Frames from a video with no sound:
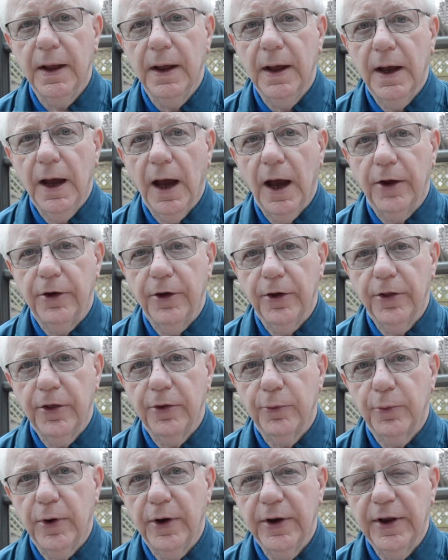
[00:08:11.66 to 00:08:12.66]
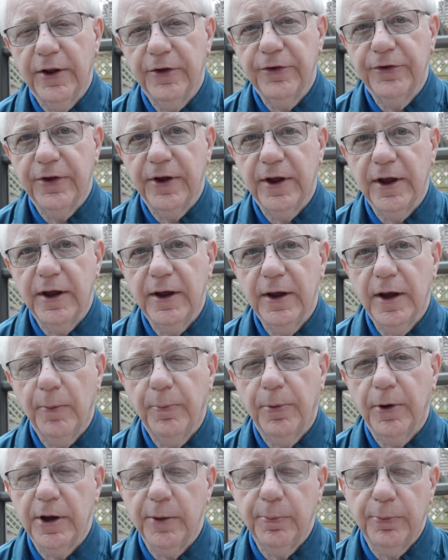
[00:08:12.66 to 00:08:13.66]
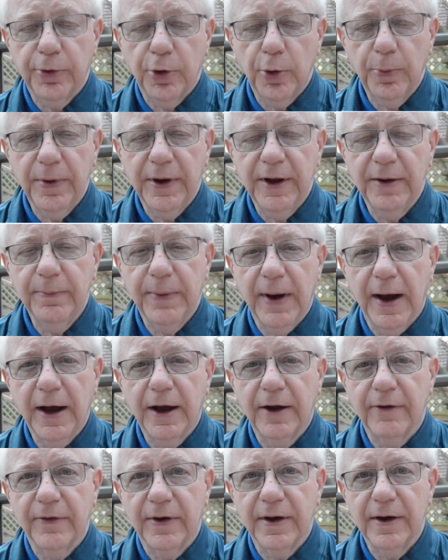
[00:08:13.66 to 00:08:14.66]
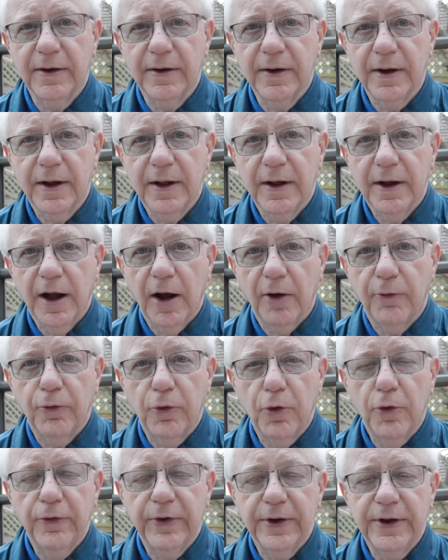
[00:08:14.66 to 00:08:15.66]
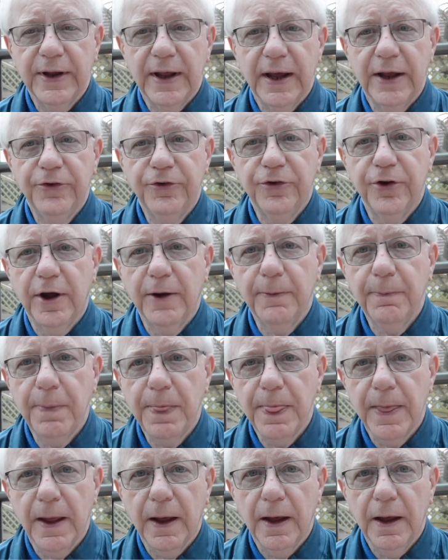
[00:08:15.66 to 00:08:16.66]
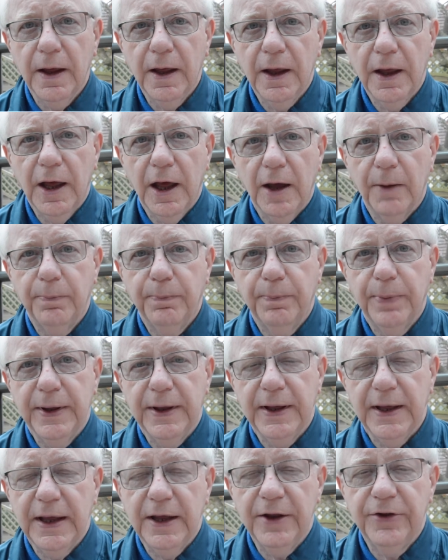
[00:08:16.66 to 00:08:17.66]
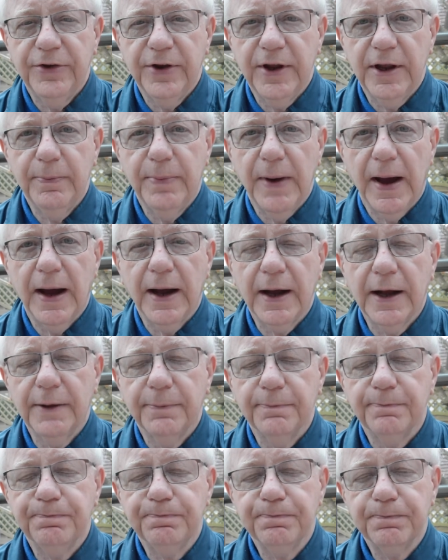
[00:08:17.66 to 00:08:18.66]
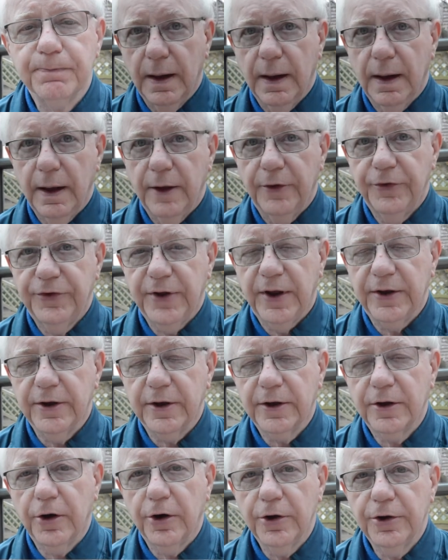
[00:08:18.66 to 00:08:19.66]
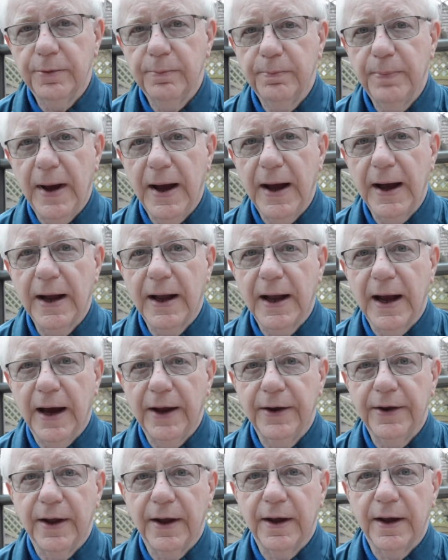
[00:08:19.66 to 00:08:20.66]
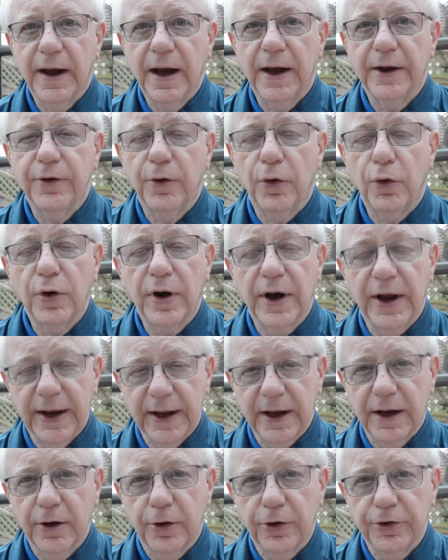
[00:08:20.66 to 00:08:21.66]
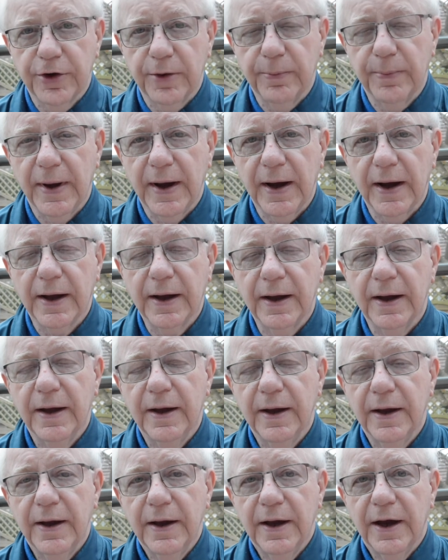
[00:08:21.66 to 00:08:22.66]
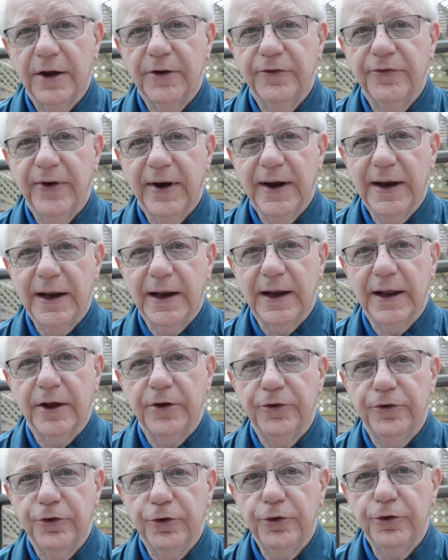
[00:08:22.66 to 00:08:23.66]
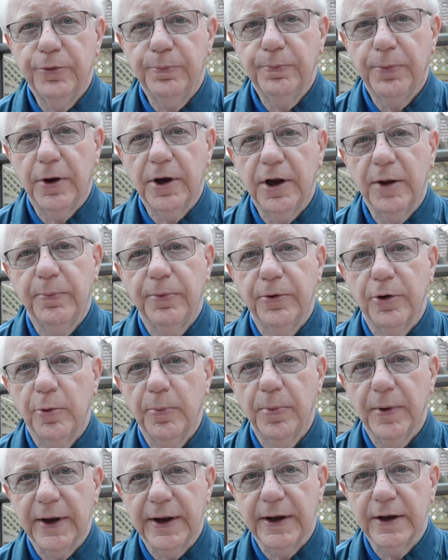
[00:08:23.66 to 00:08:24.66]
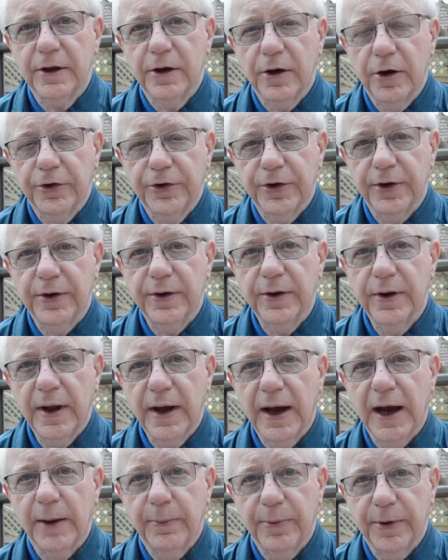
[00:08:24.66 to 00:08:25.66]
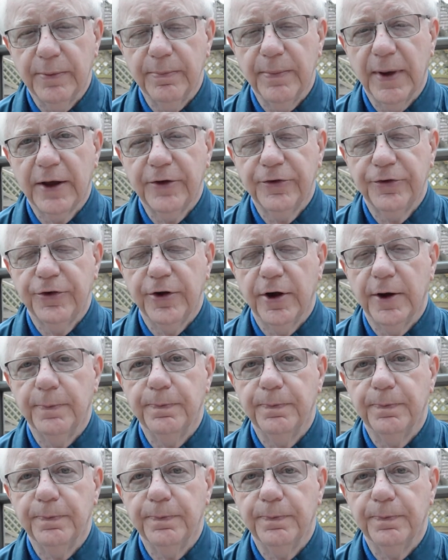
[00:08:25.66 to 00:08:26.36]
Another one is a polypropylene bag of a woven nature, a PET bag, a standard cotton bag and an organic cotton bag, and finally a jute polypropylene cotton hybrid mixture.